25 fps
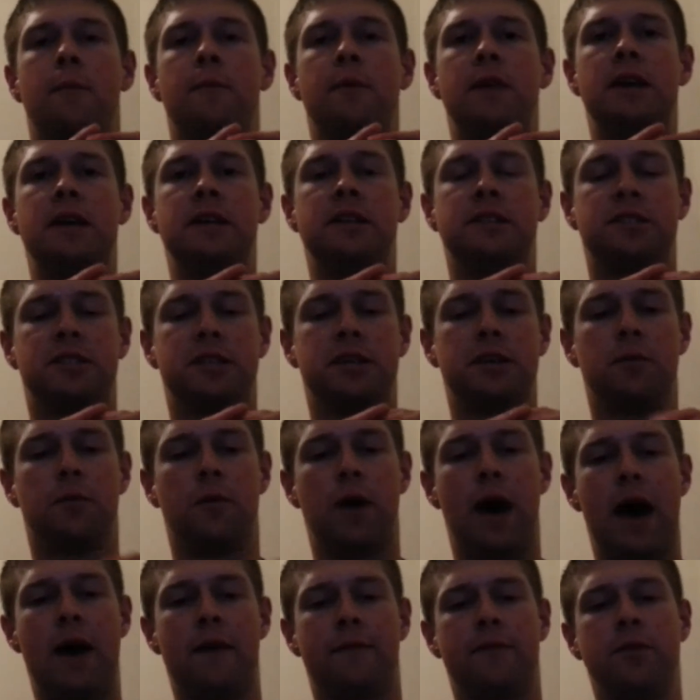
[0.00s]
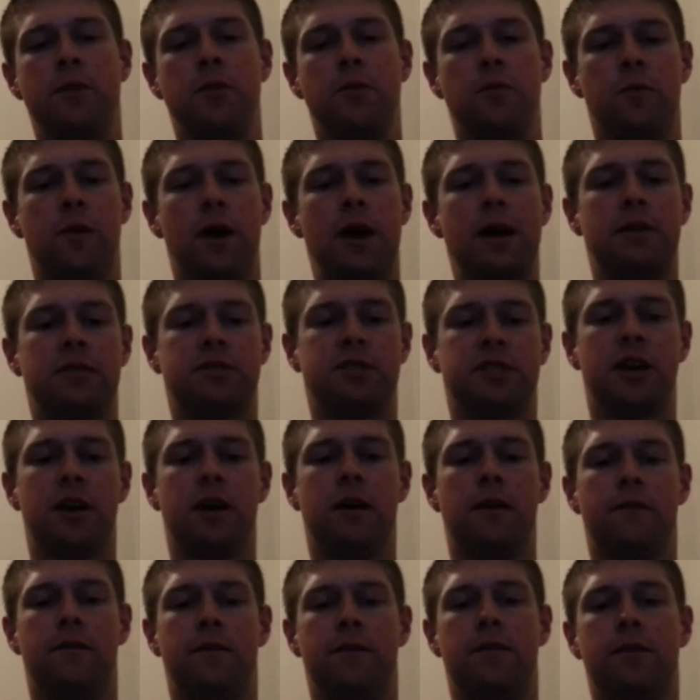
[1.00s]
is after you weigh
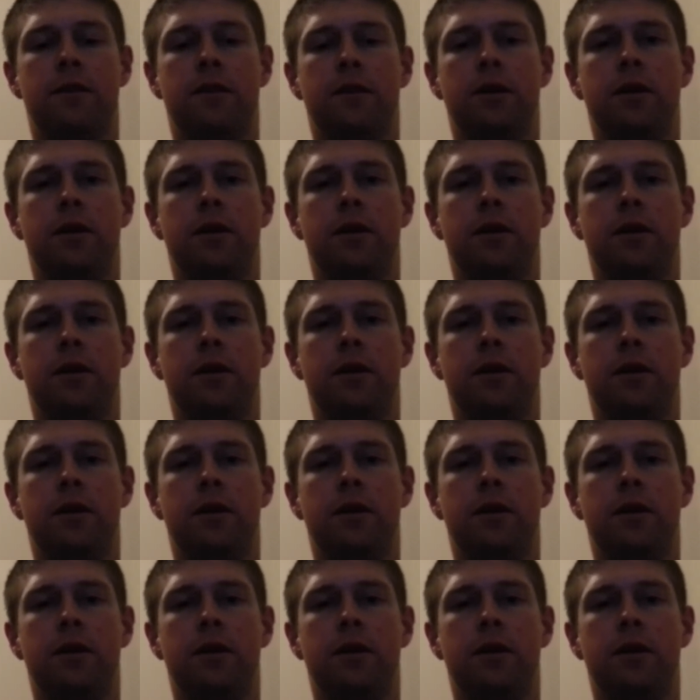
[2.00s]
yourself,